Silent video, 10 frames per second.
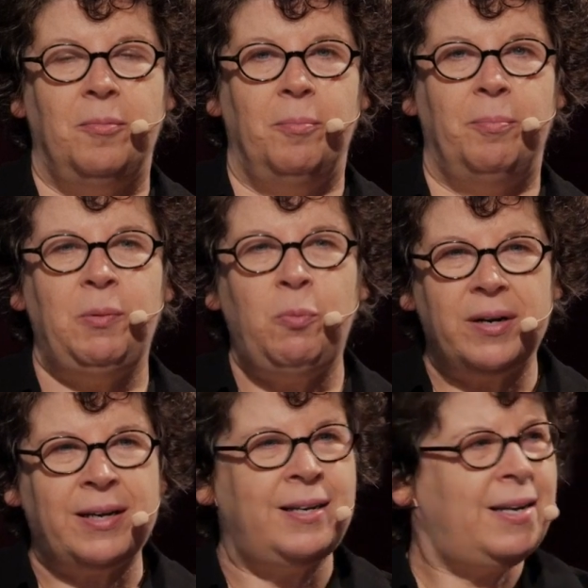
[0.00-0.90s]
but we're
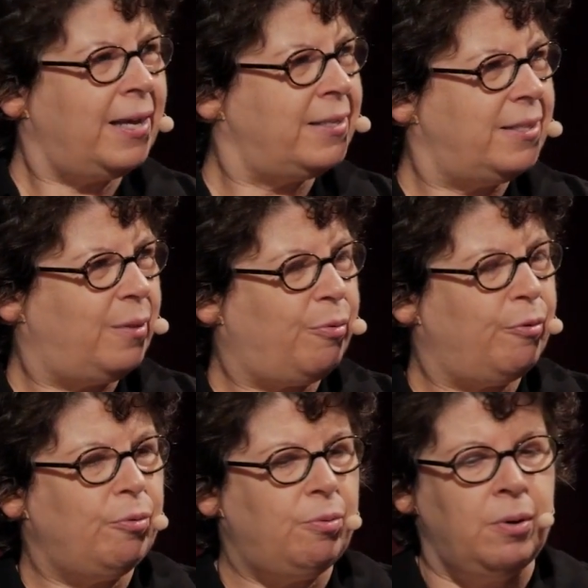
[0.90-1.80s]
connected
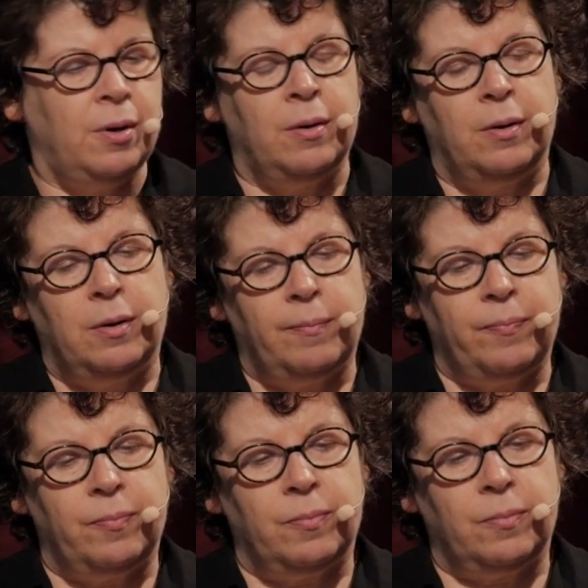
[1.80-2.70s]
through
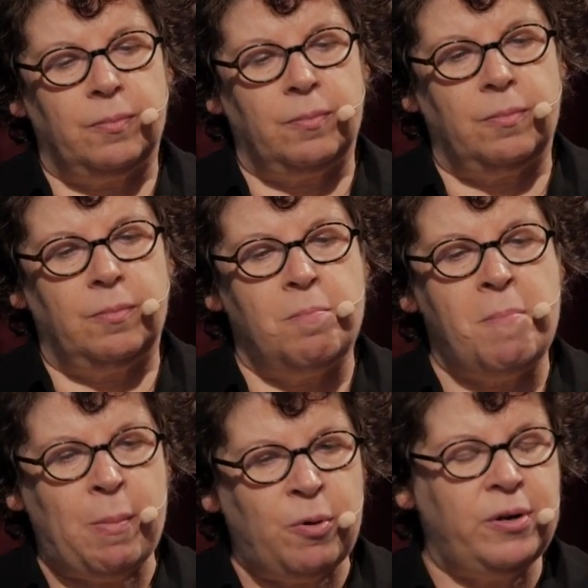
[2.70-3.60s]

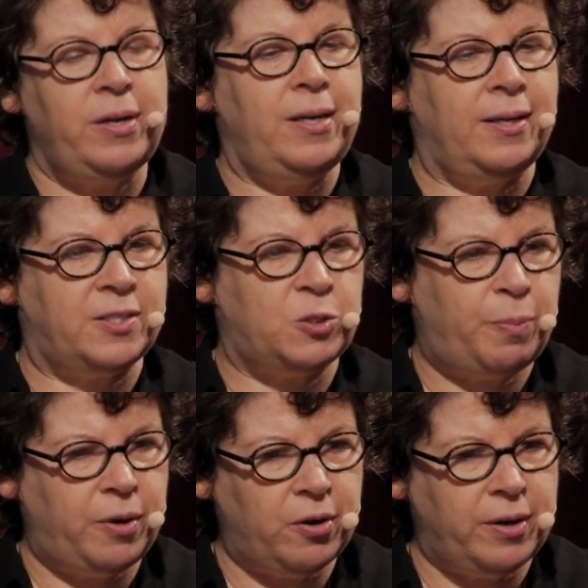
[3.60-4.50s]
memory,
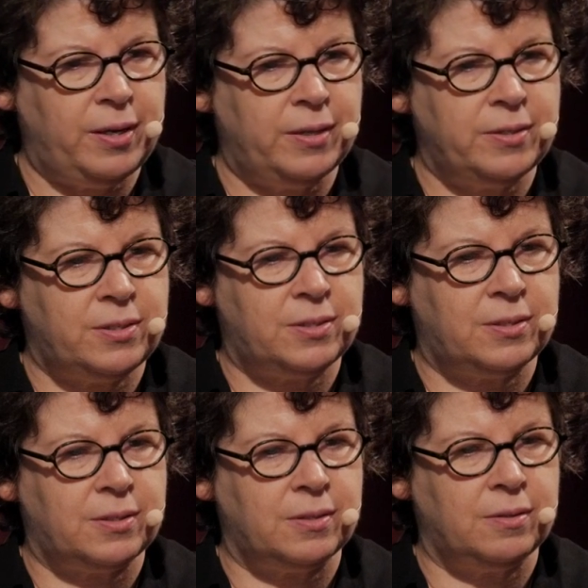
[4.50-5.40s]

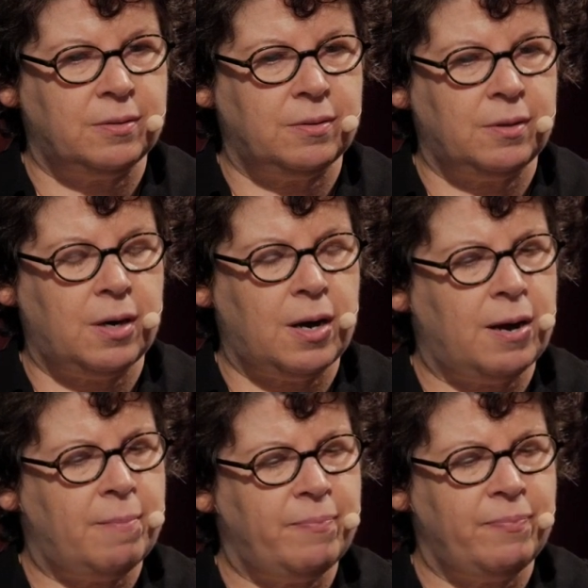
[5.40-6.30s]
experience,
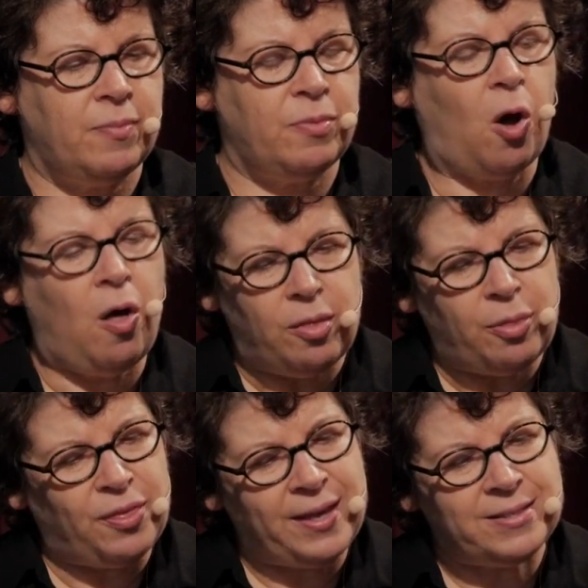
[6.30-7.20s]
all the
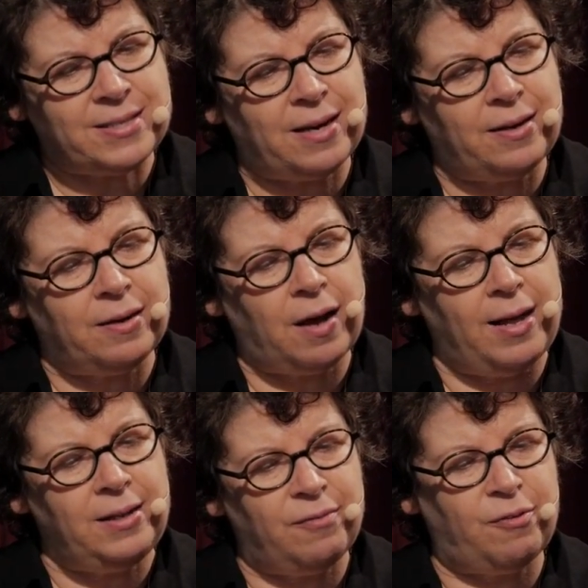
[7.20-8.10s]
things that I
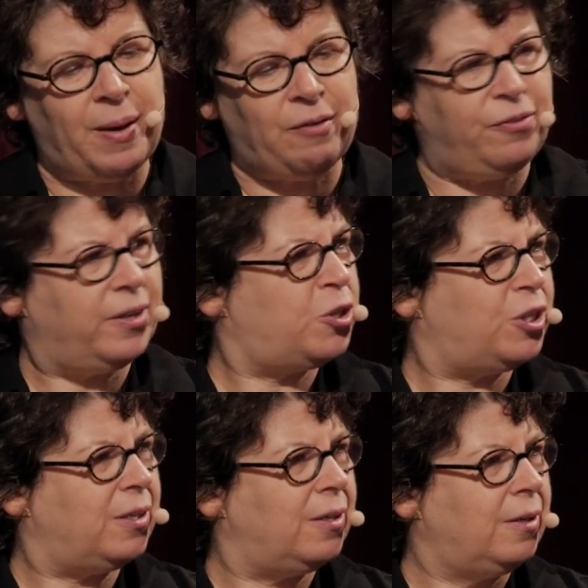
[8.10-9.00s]
love about
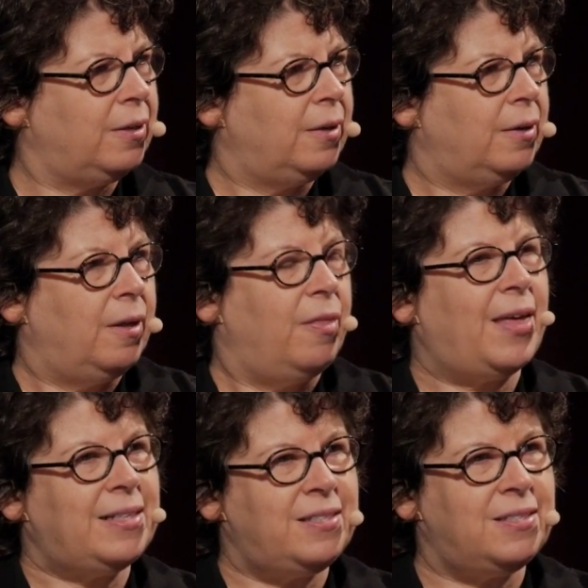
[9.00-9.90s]
fiction.
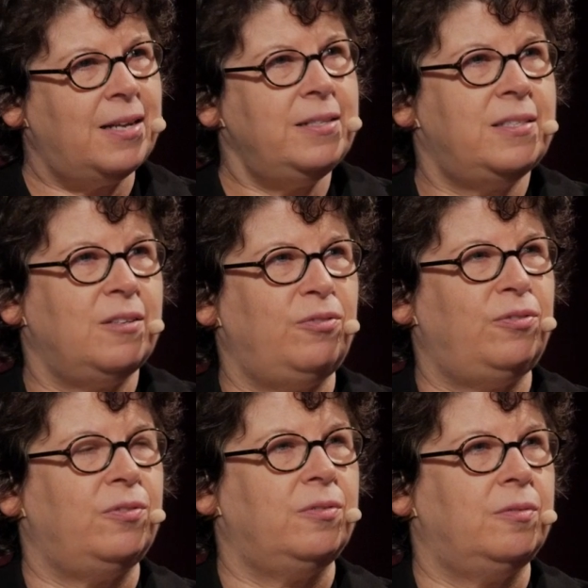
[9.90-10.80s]
That sense
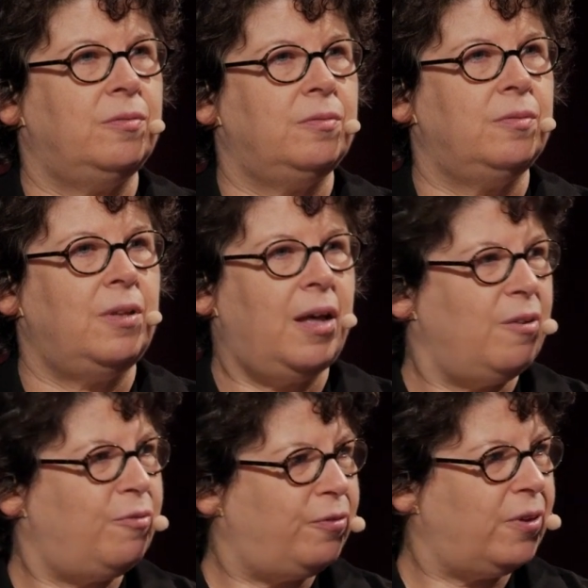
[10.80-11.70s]
of
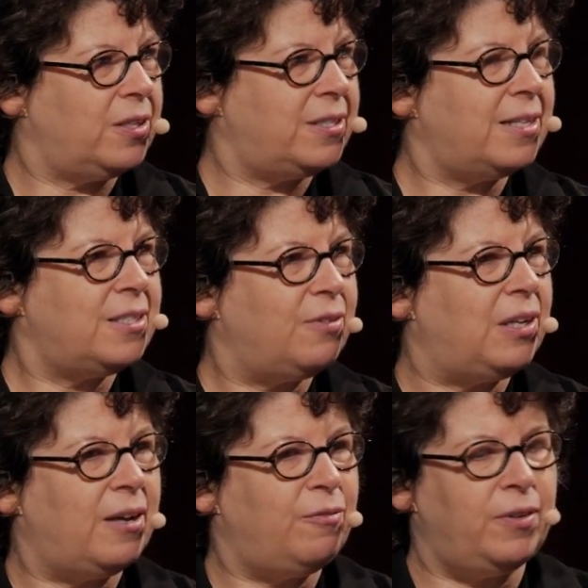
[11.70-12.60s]
life, a sense of a
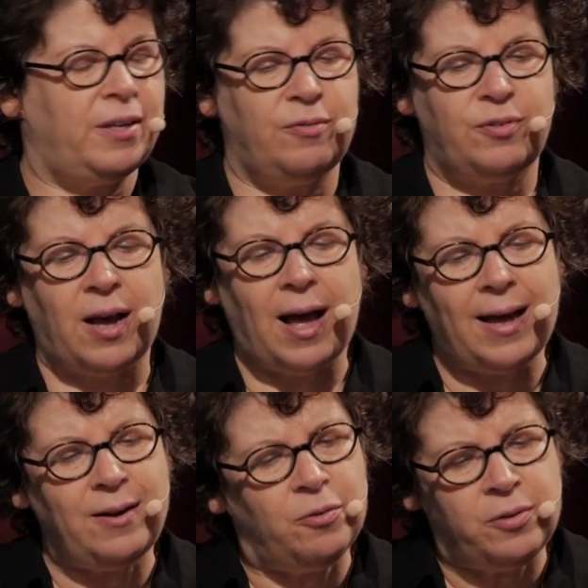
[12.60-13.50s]
life lived. I
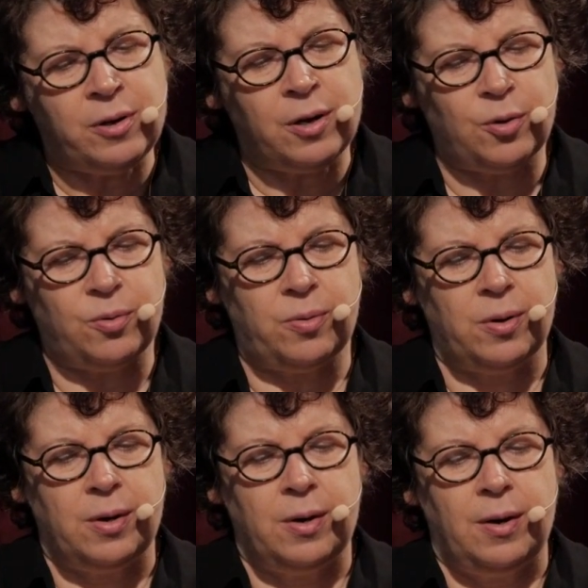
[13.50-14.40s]
don't know
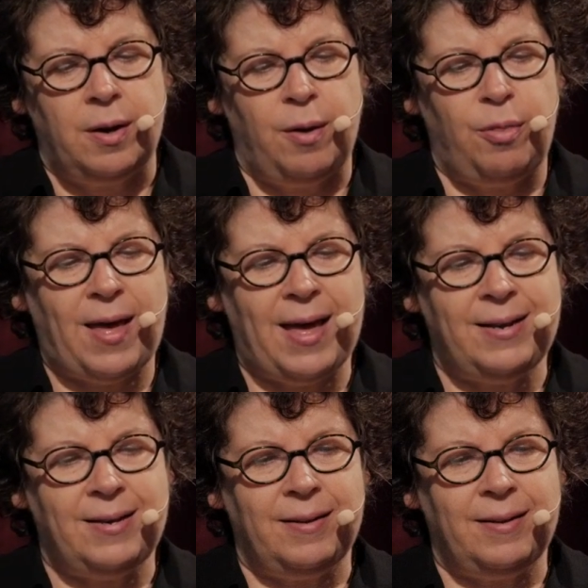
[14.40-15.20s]
that